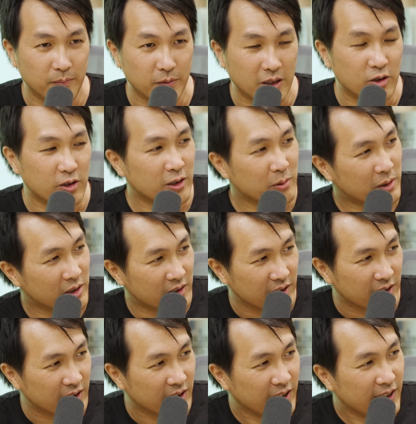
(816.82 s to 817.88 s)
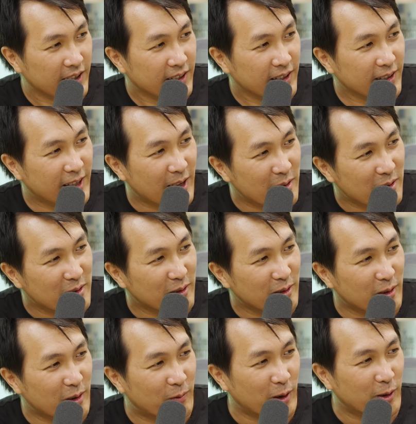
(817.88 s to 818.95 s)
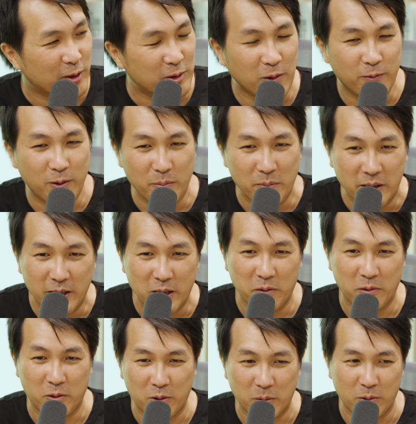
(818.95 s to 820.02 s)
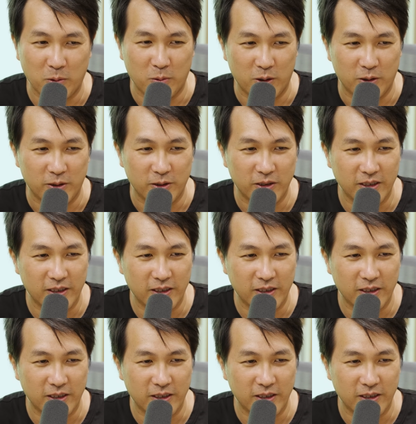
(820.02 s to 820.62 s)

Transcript: legitimacy that if you're not so familiar with the crypto world,